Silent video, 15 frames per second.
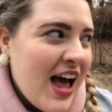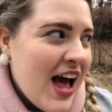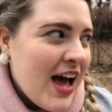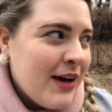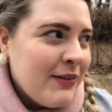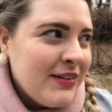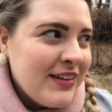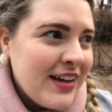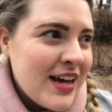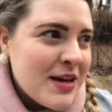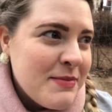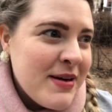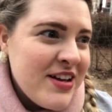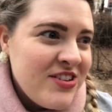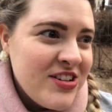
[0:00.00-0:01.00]
I was like,
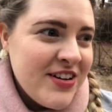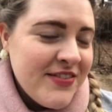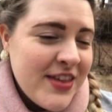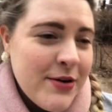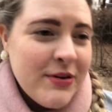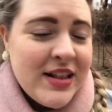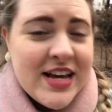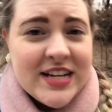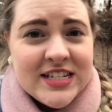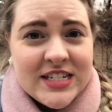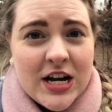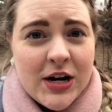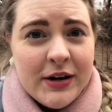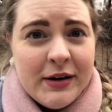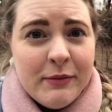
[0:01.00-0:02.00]
imagine if they were like,
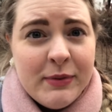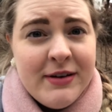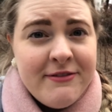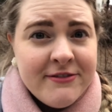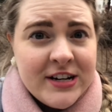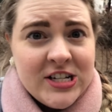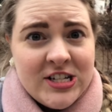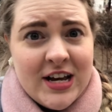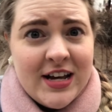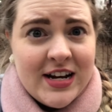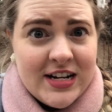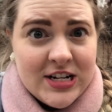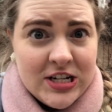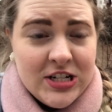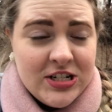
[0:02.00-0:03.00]
sorry, we fresh out
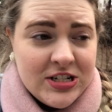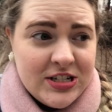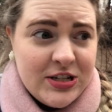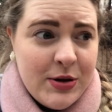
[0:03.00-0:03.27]
of dirndls.